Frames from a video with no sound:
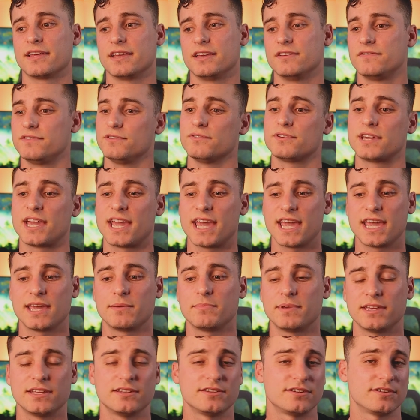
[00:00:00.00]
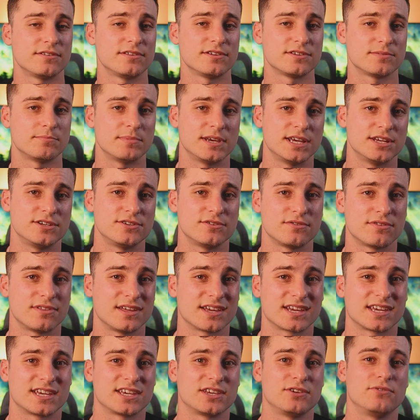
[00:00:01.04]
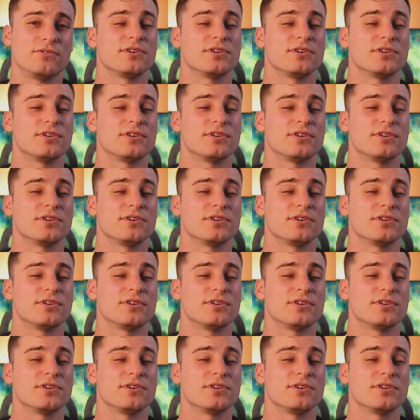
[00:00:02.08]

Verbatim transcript: if you came into this major thinking